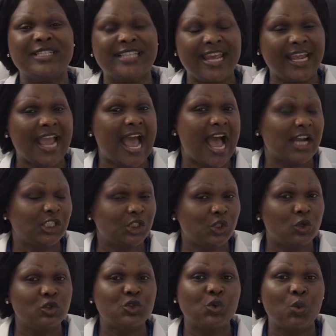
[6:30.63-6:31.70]
take
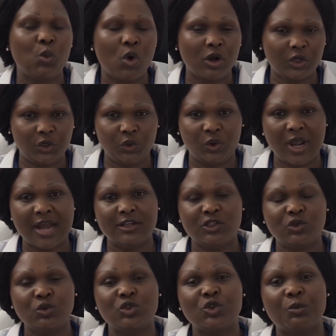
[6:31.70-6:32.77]
action to what you can
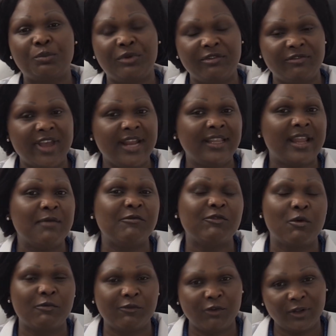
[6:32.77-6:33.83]
do to prevent them
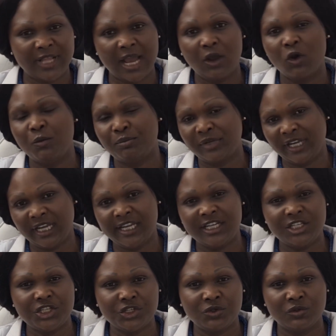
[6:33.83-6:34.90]
from further
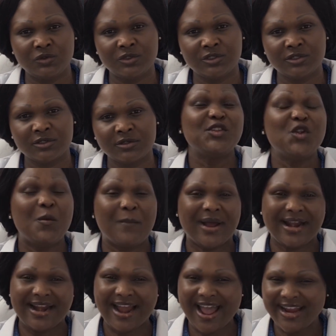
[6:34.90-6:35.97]
complications. Number
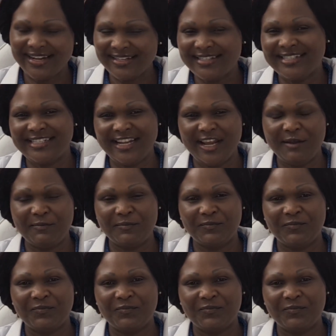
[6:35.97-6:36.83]
9 tip